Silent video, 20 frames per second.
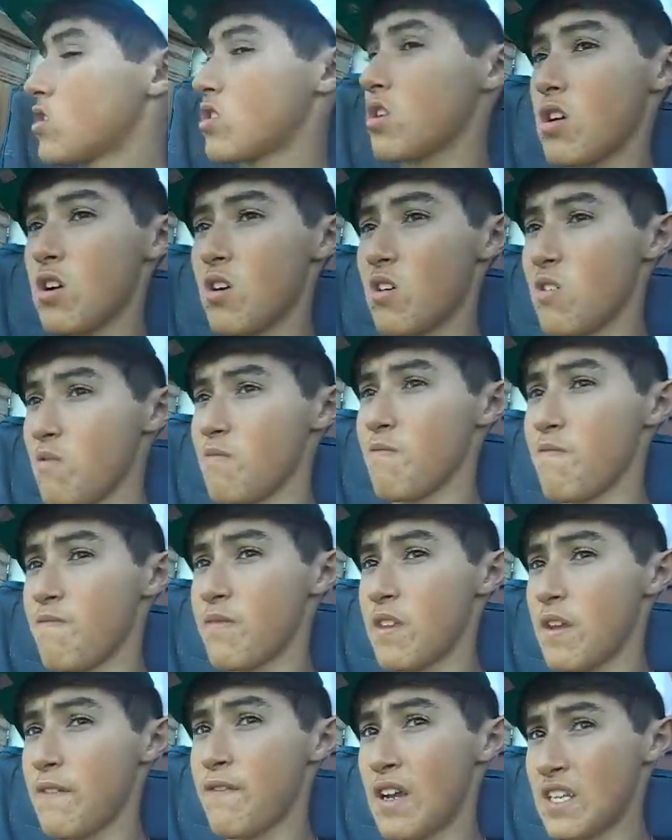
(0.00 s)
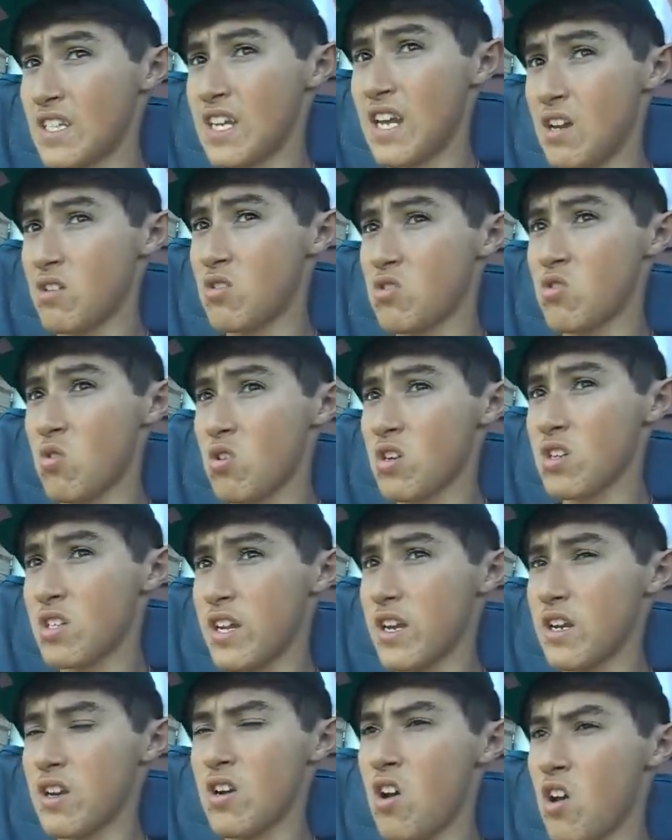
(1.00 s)
So if I say if Jordan's,
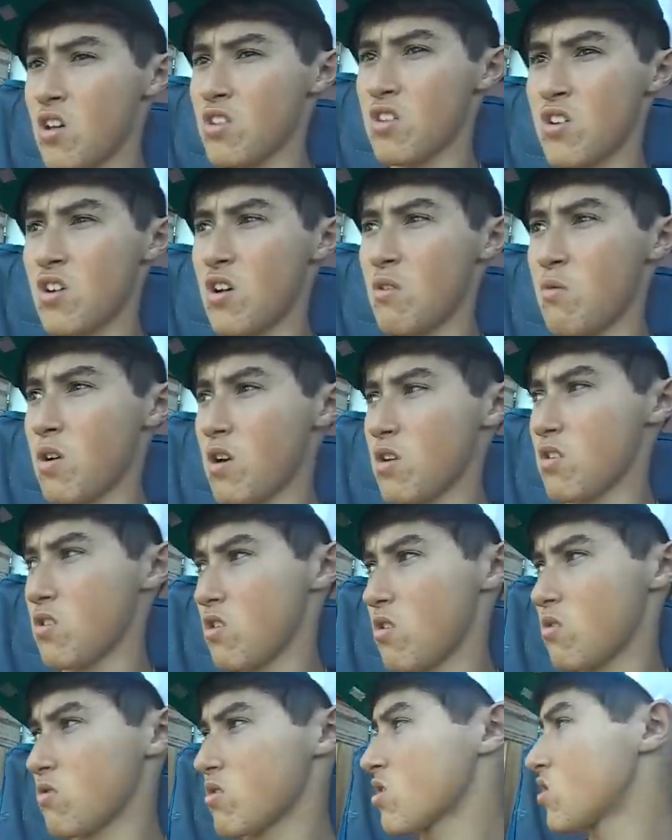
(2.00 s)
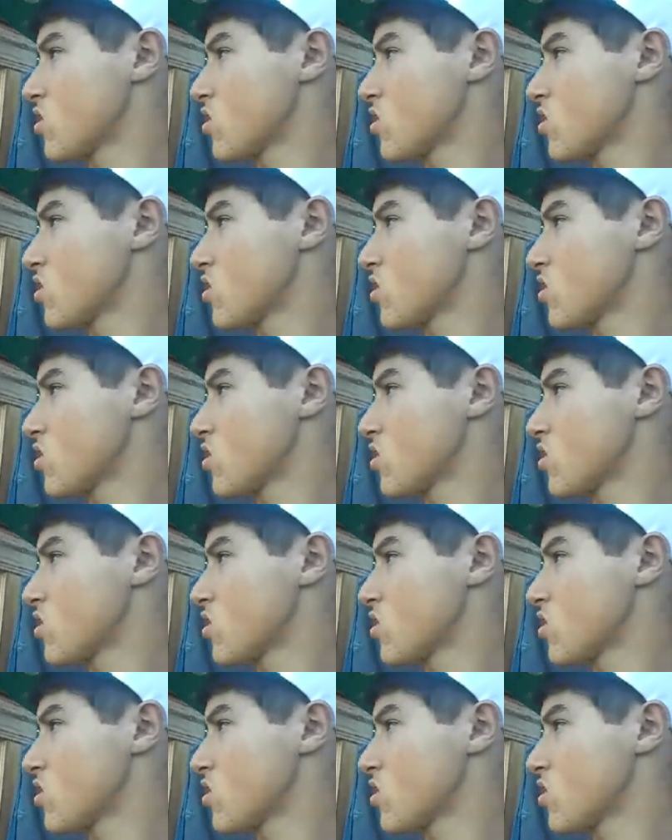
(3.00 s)
like, no, they're not one of those.